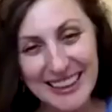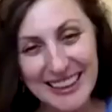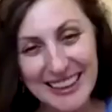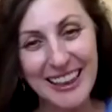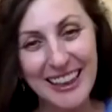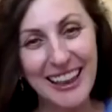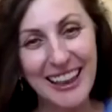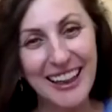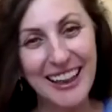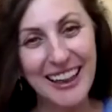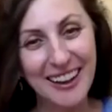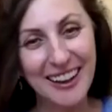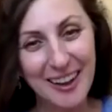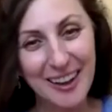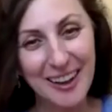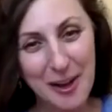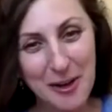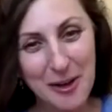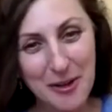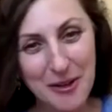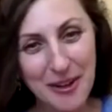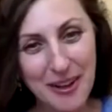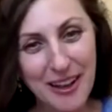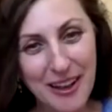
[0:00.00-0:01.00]
be that
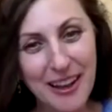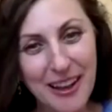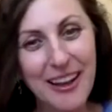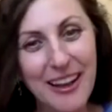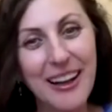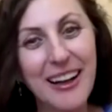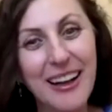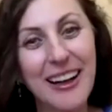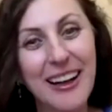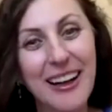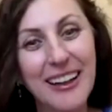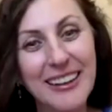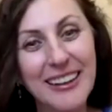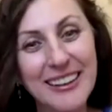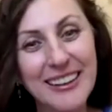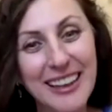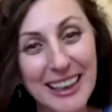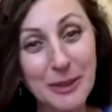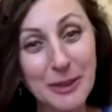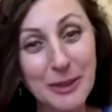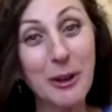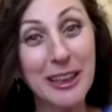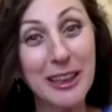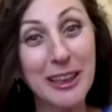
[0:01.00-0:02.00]
too.
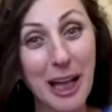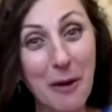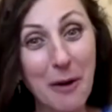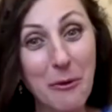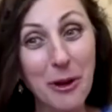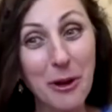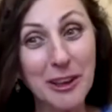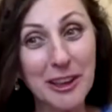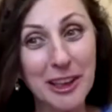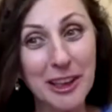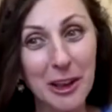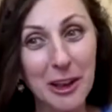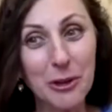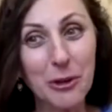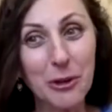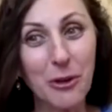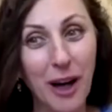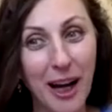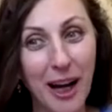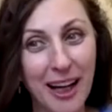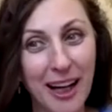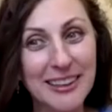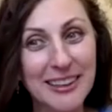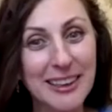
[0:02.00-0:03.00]
That's what I wanted to
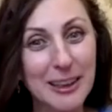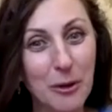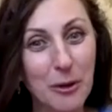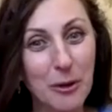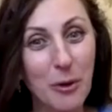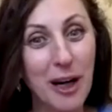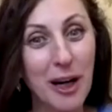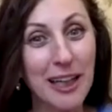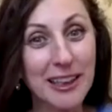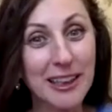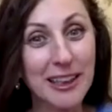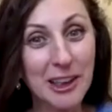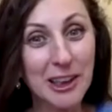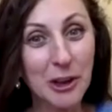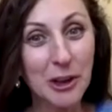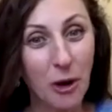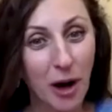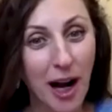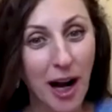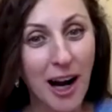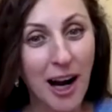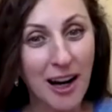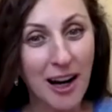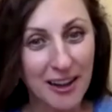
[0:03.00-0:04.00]
ask. Where's your
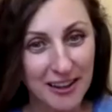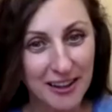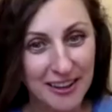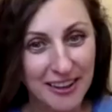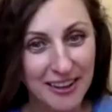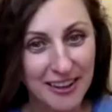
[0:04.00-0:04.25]
heart?